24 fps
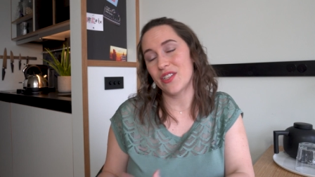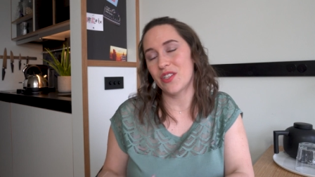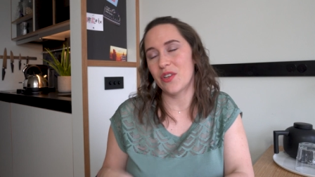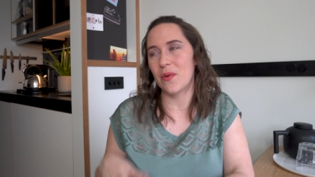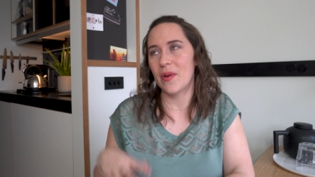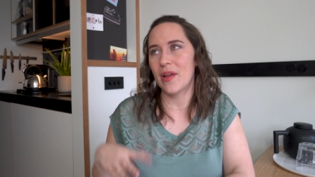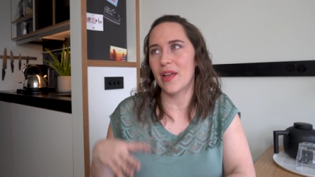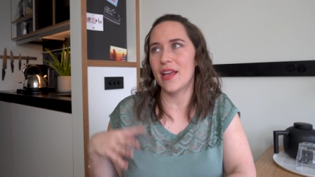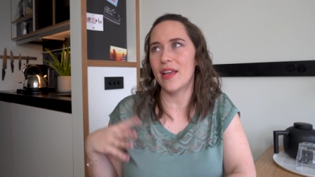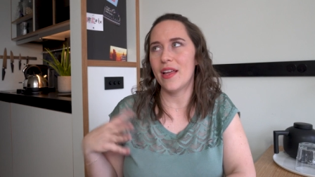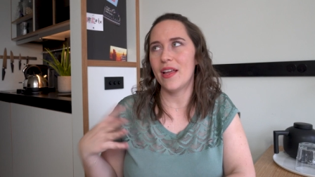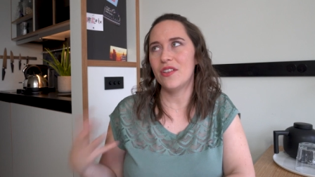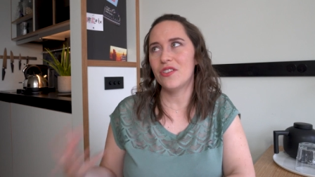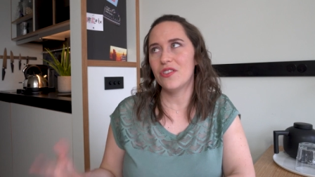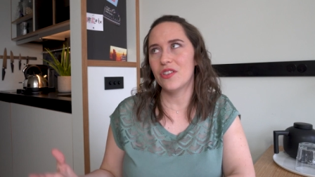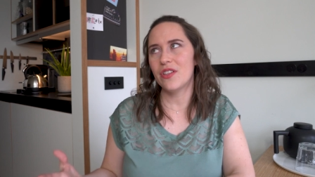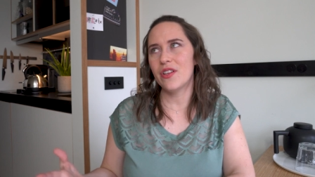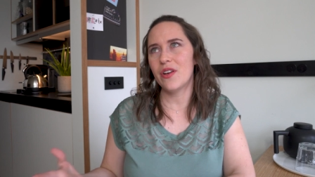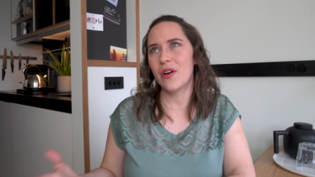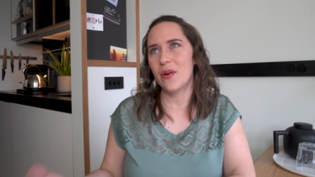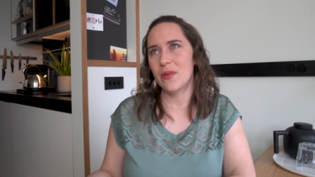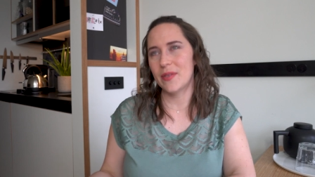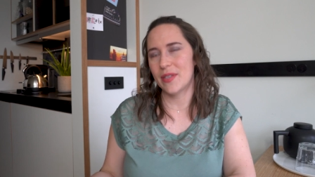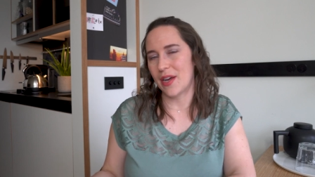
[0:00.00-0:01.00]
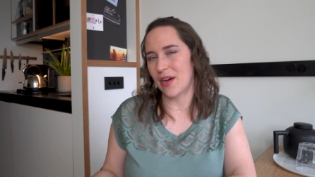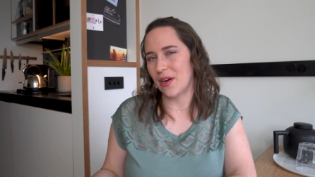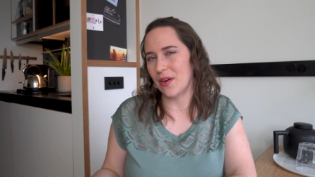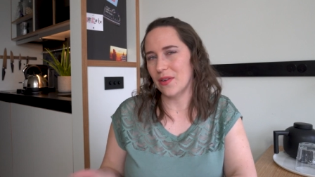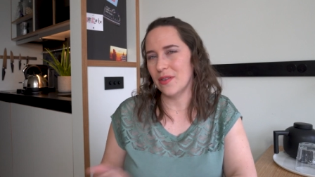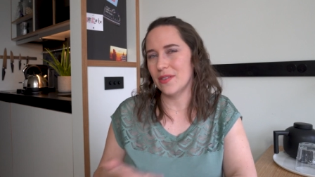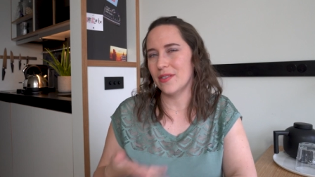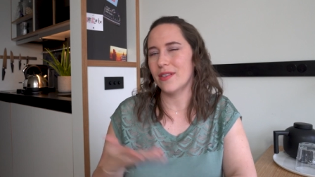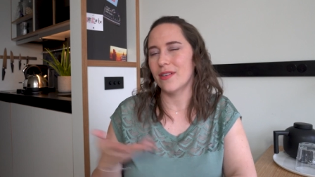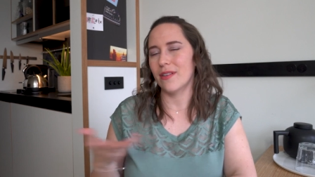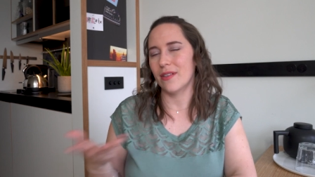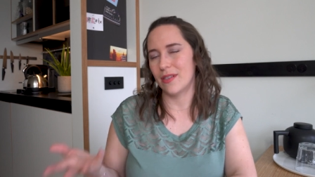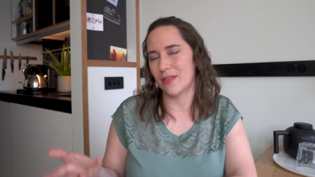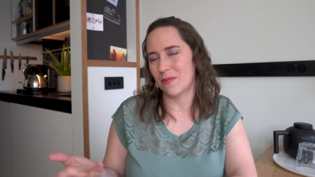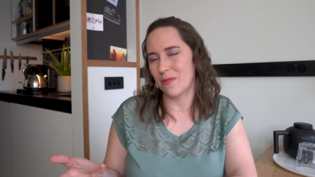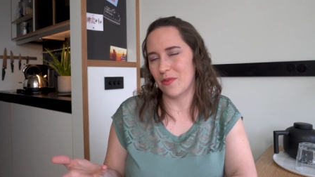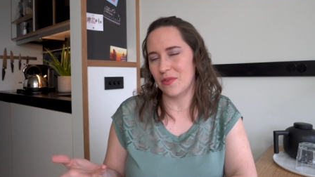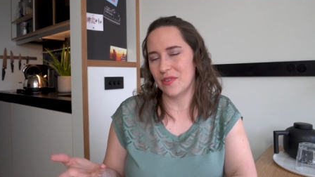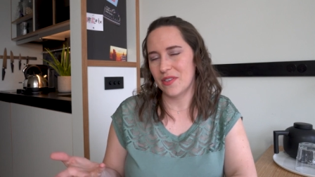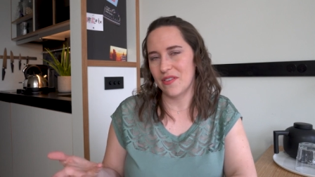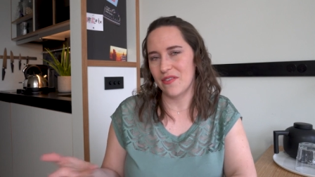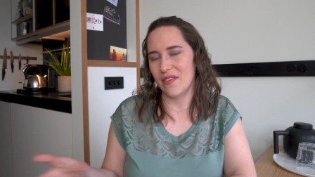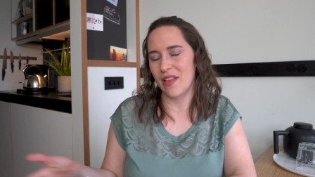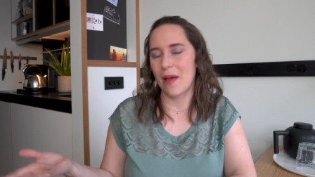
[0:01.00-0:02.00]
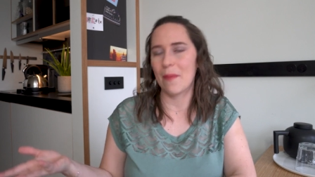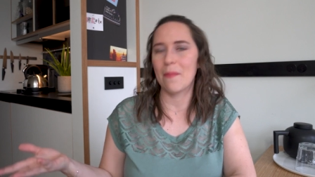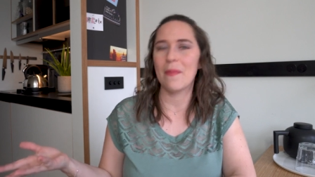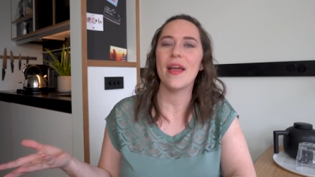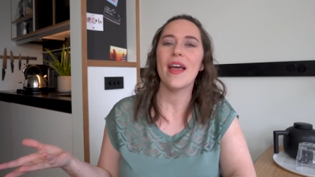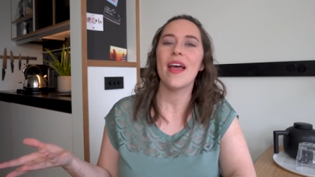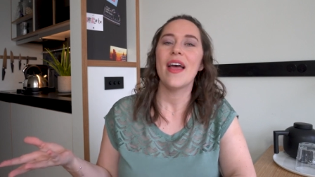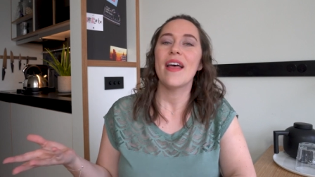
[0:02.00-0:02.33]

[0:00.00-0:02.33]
So each of the hotels, at least most of them,